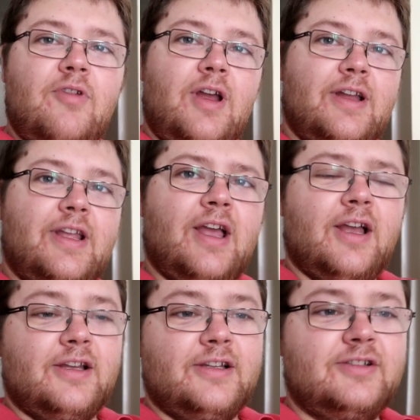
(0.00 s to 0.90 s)
Right
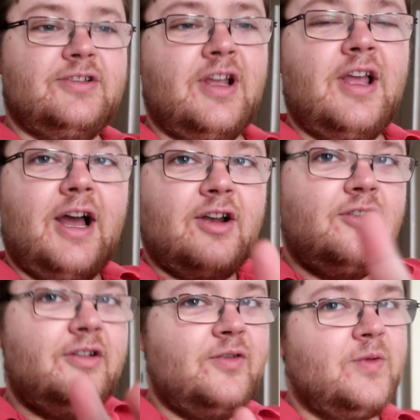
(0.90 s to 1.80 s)
guys, I
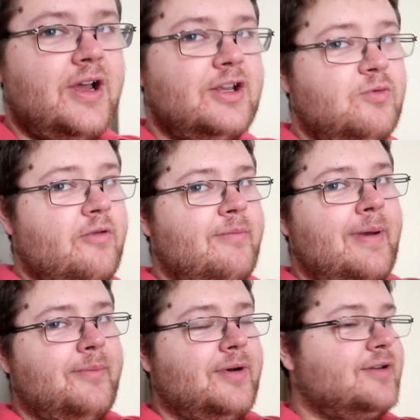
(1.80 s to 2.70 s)
don't know if you guys will
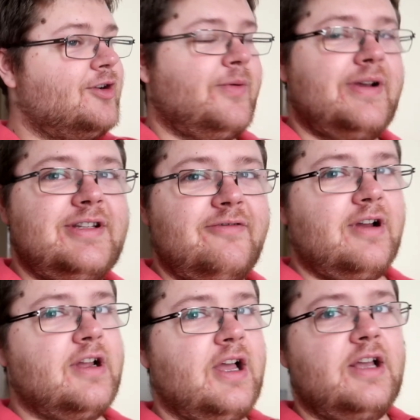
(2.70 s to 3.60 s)
remember, I don't know why I said
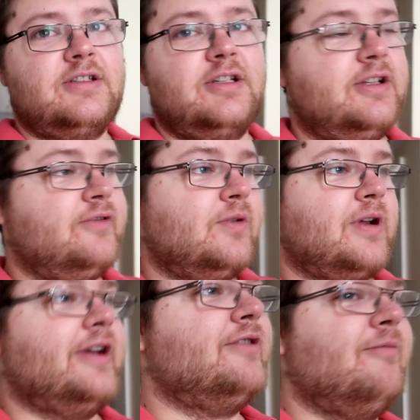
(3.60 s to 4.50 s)
right guys, I don't know if you
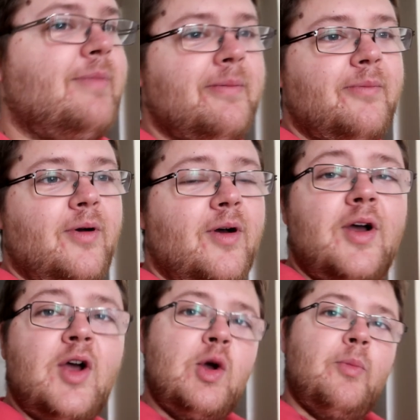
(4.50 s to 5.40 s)
guys remember,
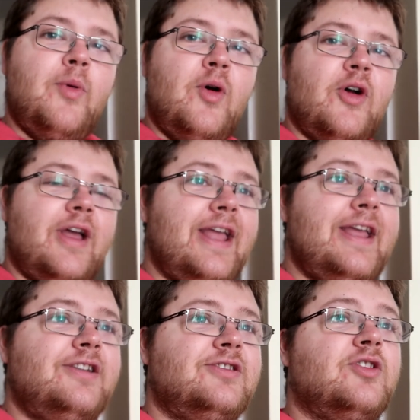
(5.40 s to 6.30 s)
but
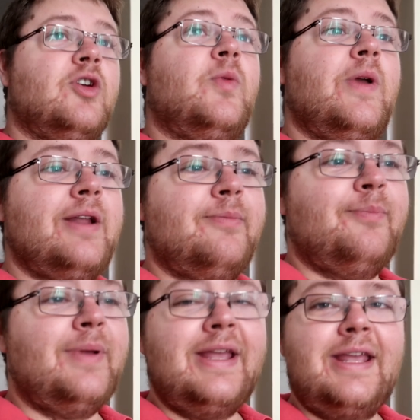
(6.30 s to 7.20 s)
ages ago we had
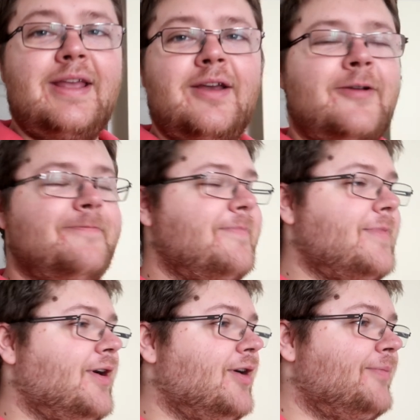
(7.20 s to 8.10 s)

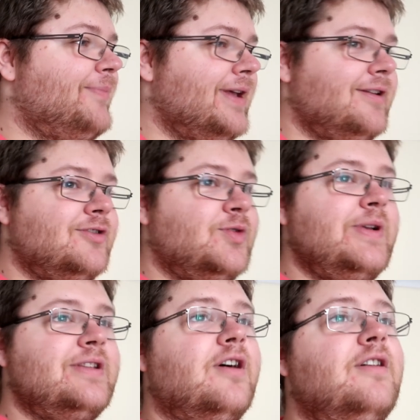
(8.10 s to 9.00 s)
Bale
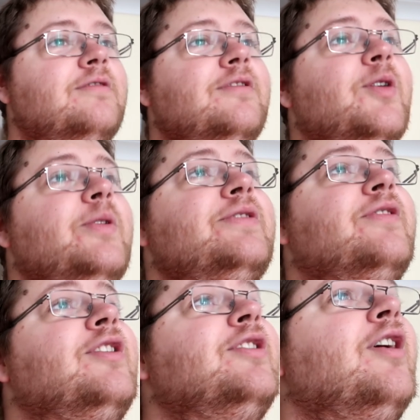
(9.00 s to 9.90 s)
tweet, oh no, he's
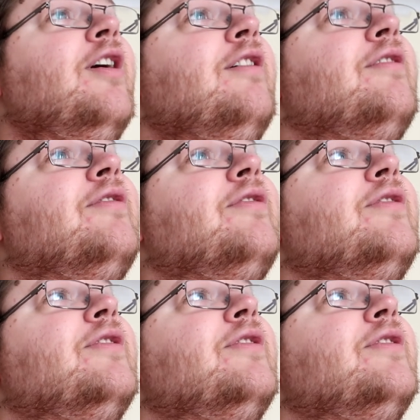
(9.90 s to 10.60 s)
flown off.